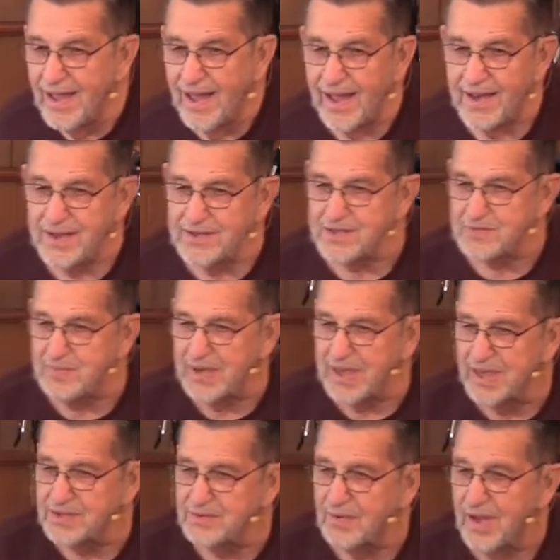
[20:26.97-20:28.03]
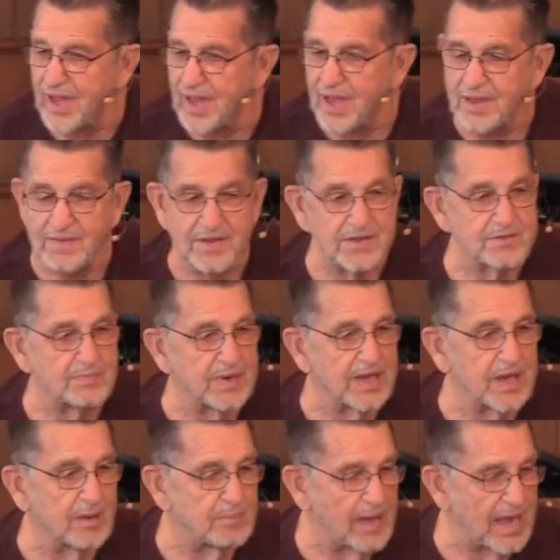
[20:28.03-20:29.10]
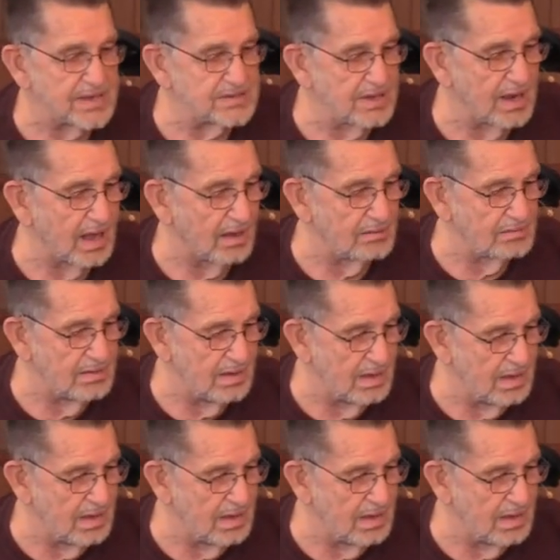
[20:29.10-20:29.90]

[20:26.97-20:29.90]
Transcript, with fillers: And he just begins, he just began to pass it out.